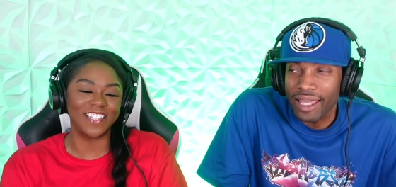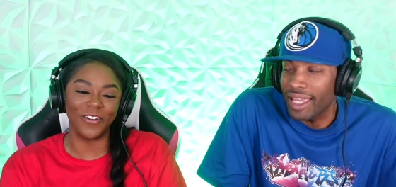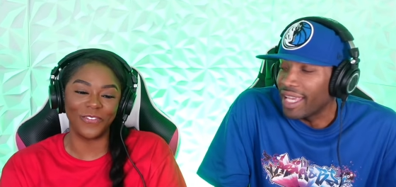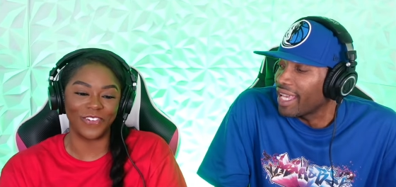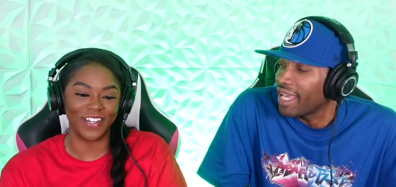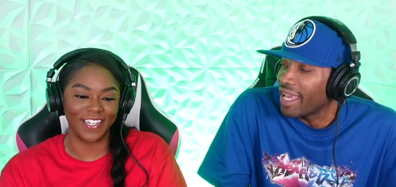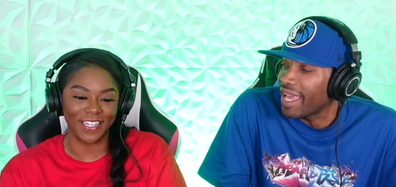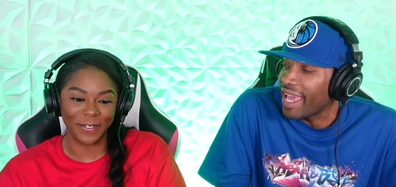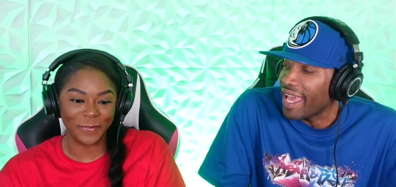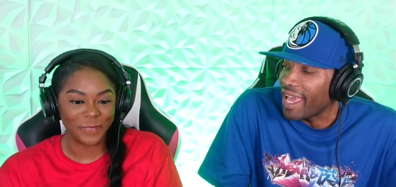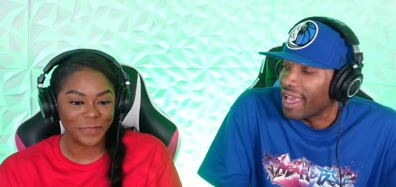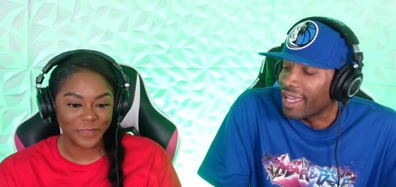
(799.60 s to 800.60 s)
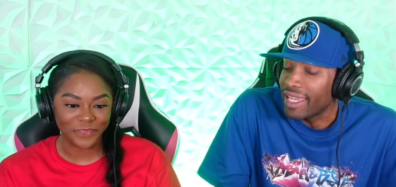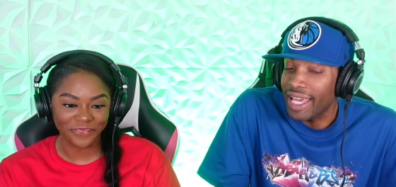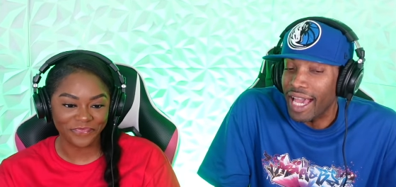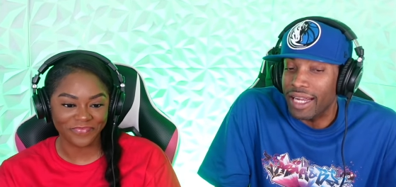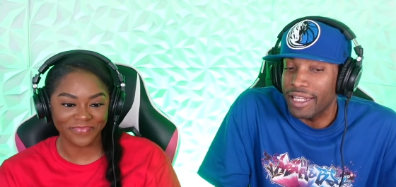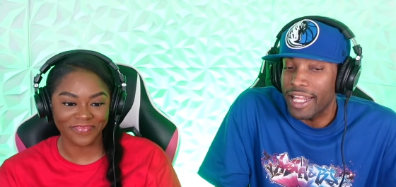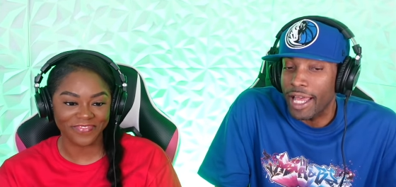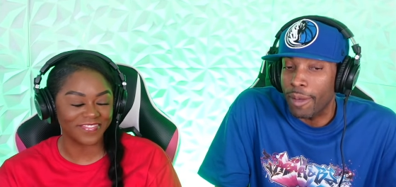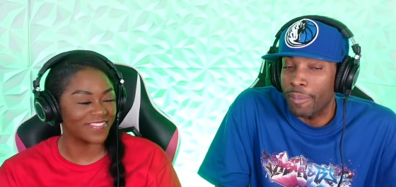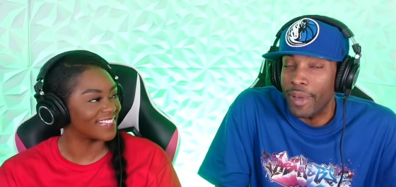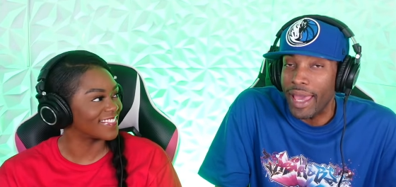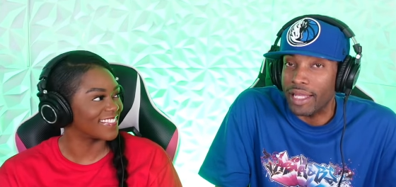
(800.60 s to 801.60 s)
Speaker 1: so funny. And he got it down
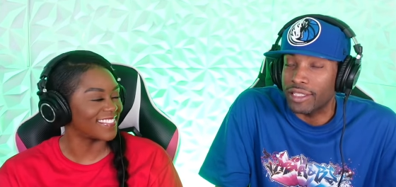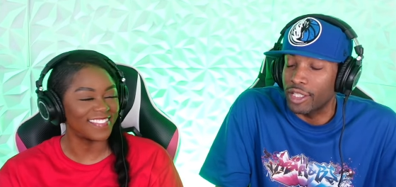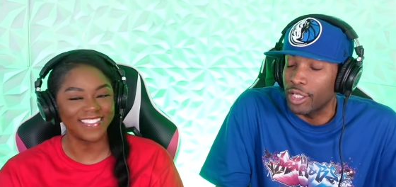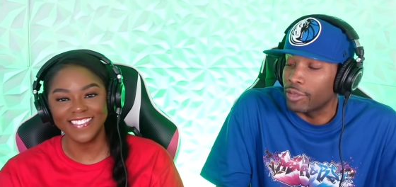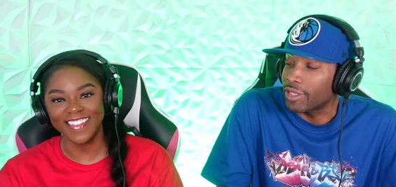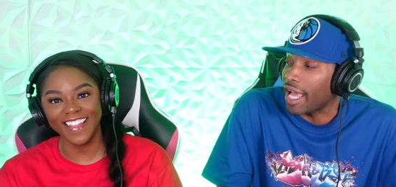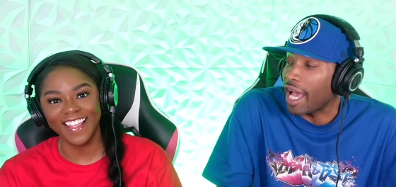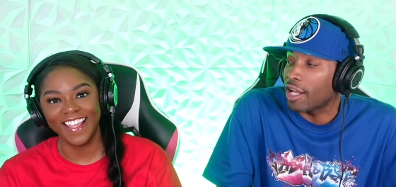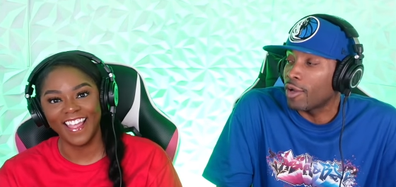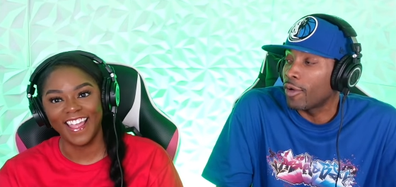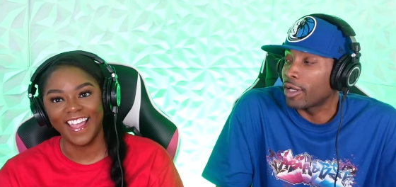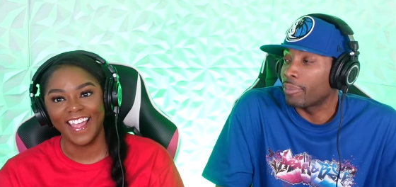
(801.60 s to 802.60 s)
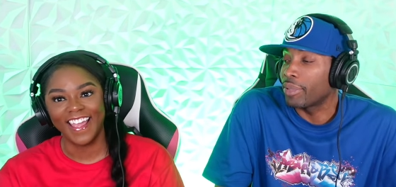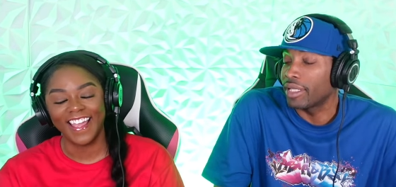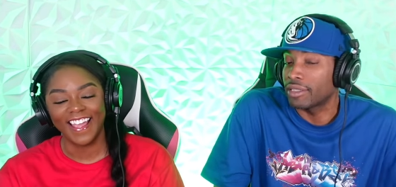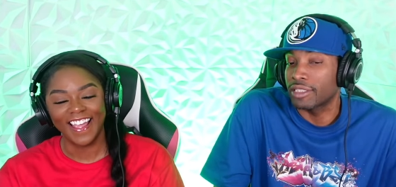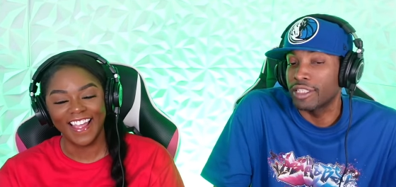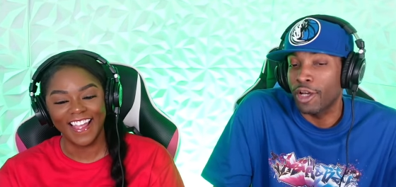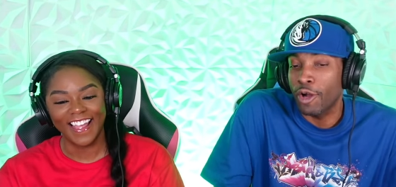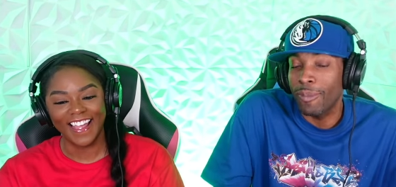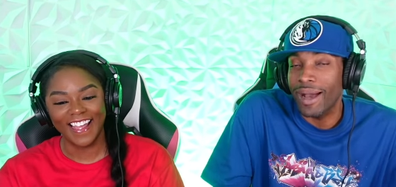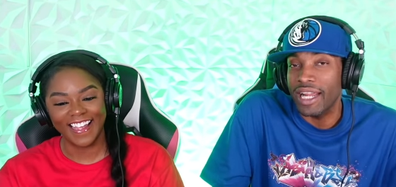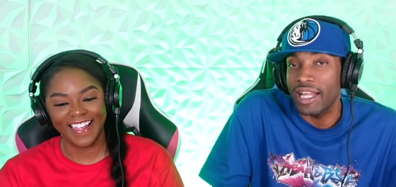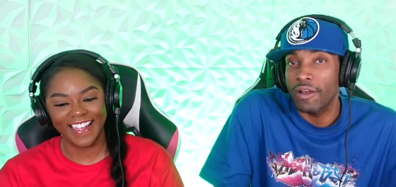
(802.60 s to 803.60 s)
packed too. He was like, I don't want to piss
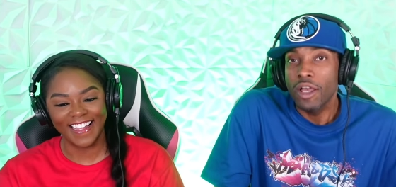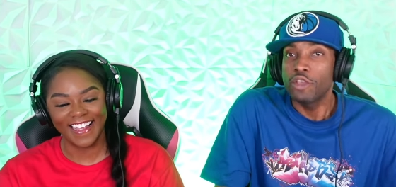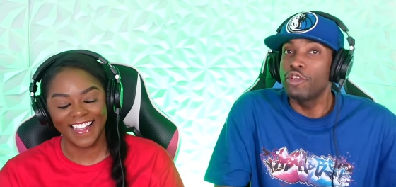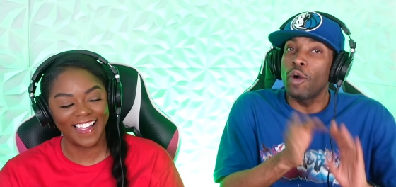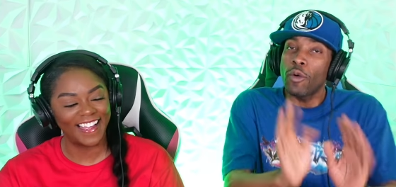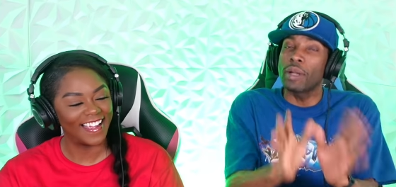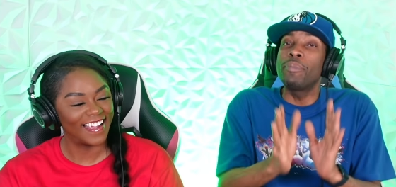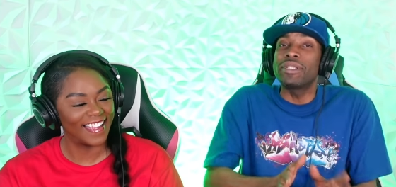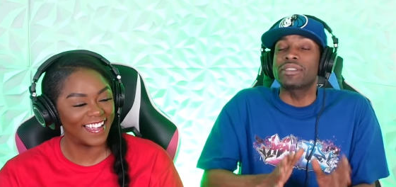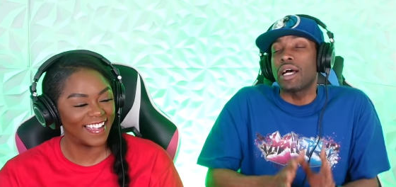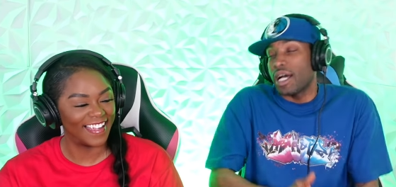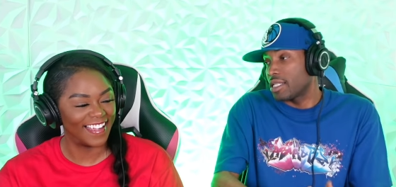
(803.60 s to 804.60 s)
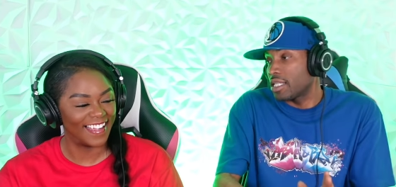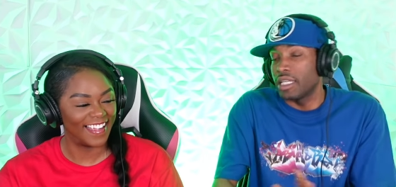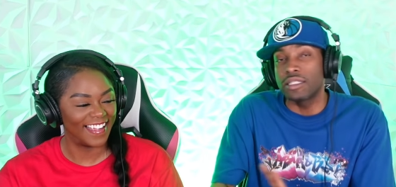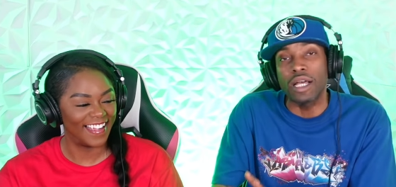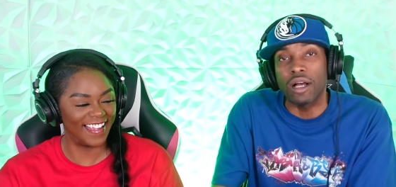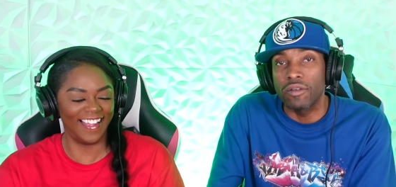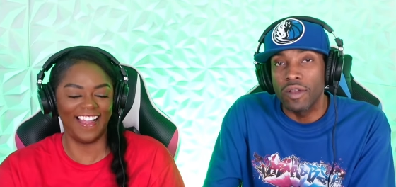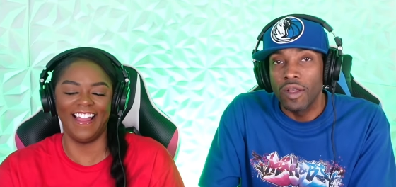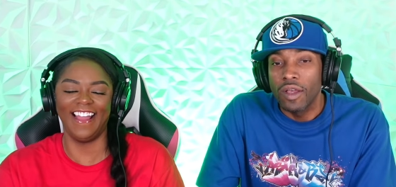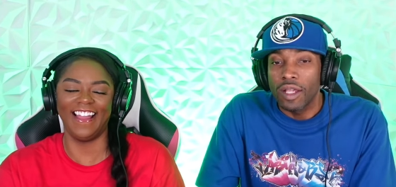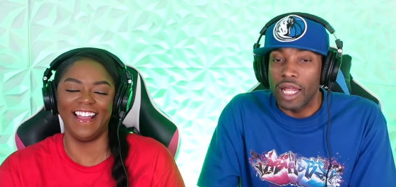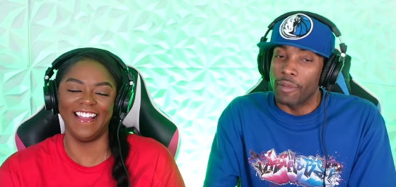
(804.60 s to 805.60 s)
nobody off. You don't want to piss the aunties off.
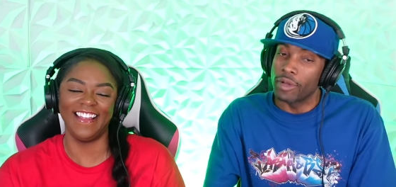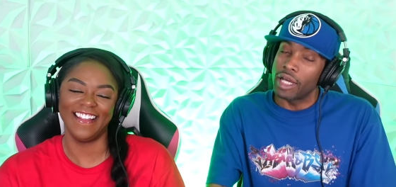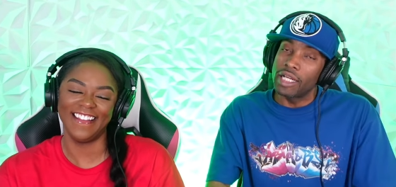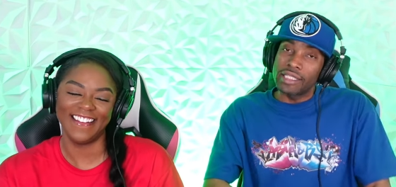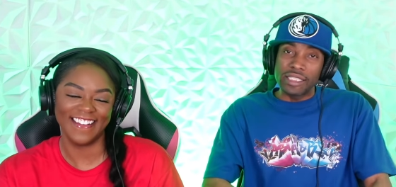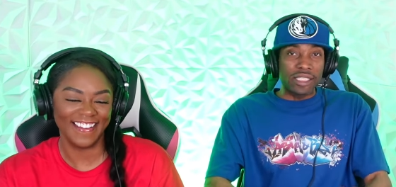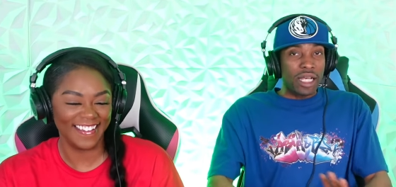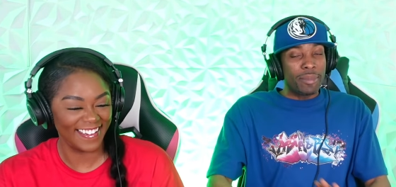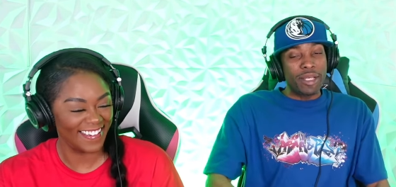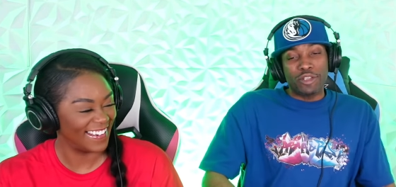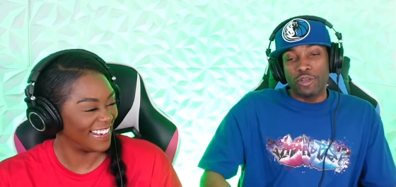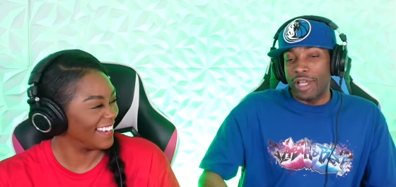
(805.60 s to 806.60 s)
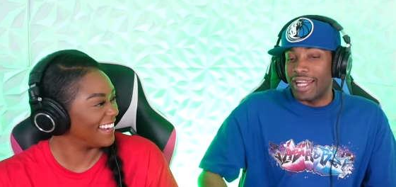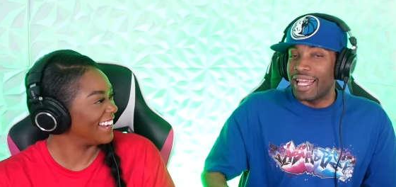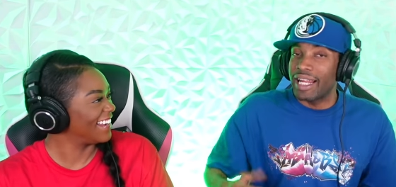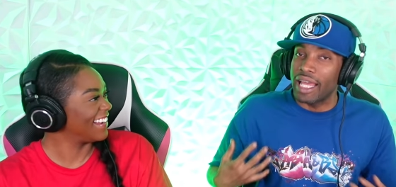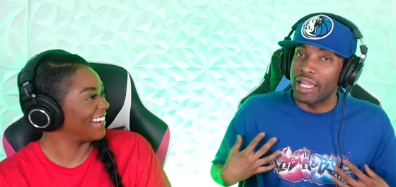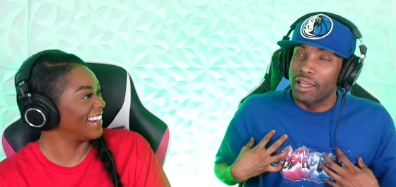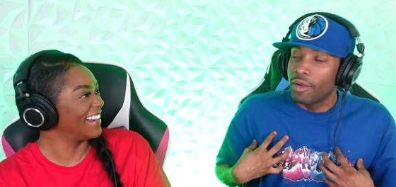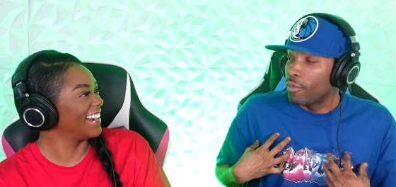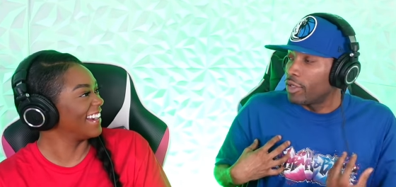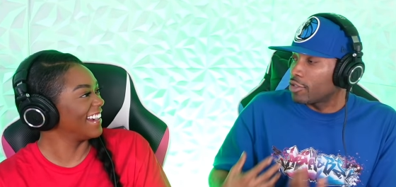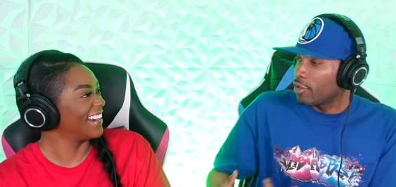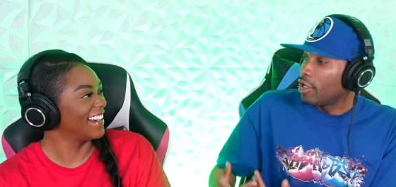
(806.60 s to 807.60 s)
Like when the aunties come at you and they like,
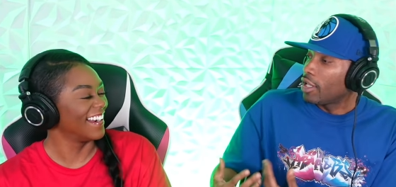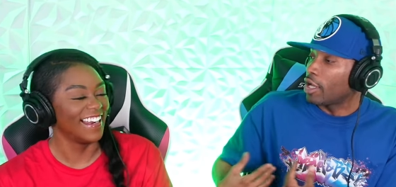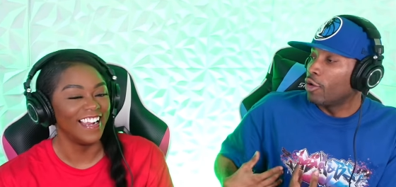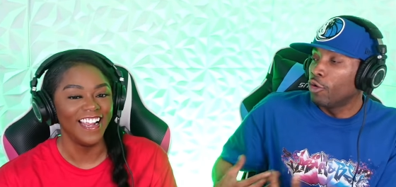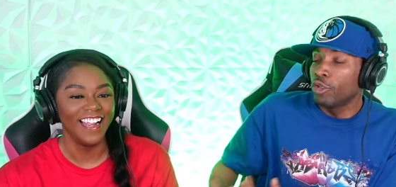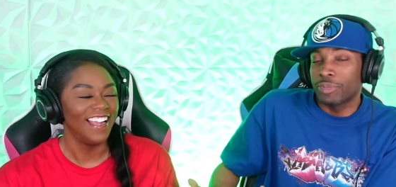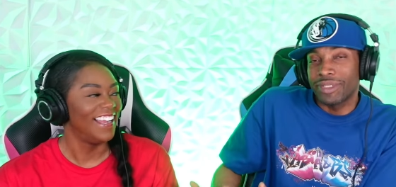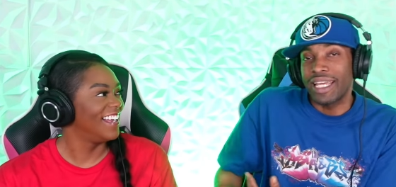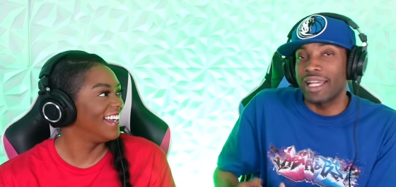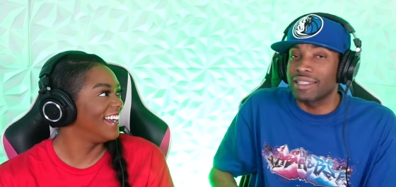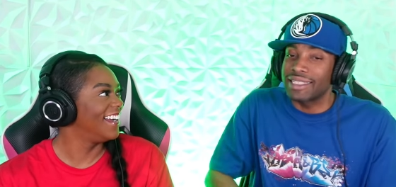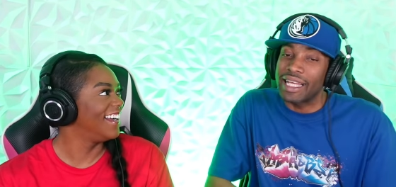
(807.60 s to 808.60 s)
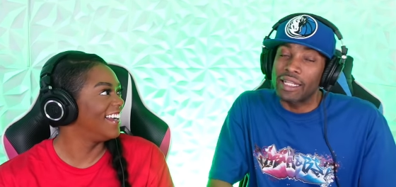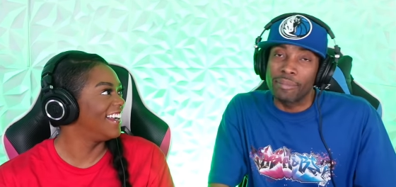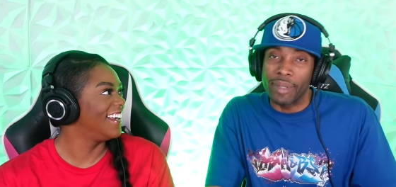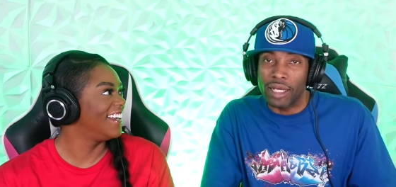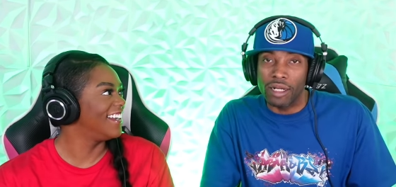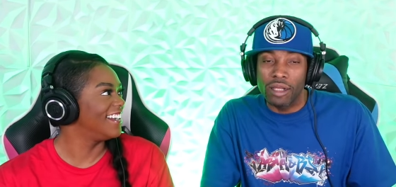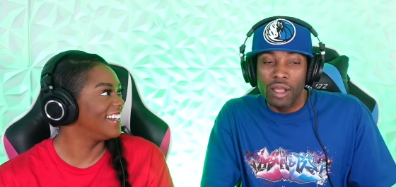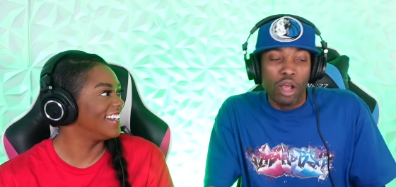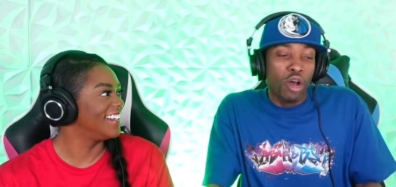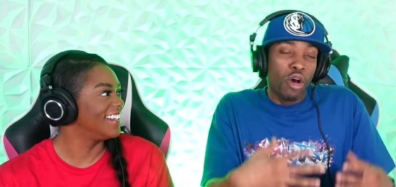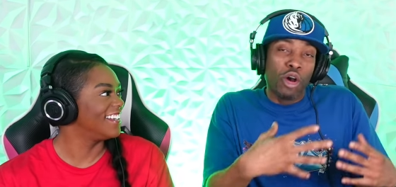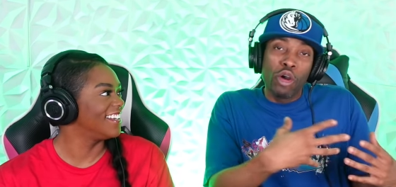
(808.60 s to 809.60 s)
whose potato salad better,
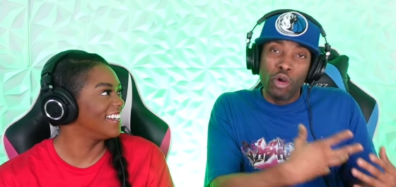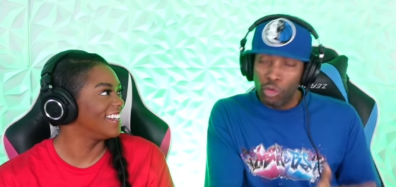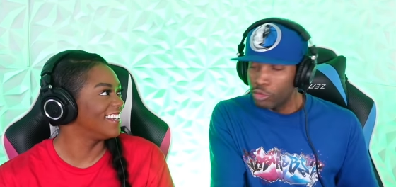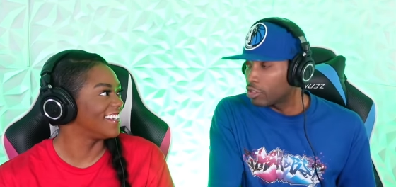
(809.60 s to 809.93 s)
whose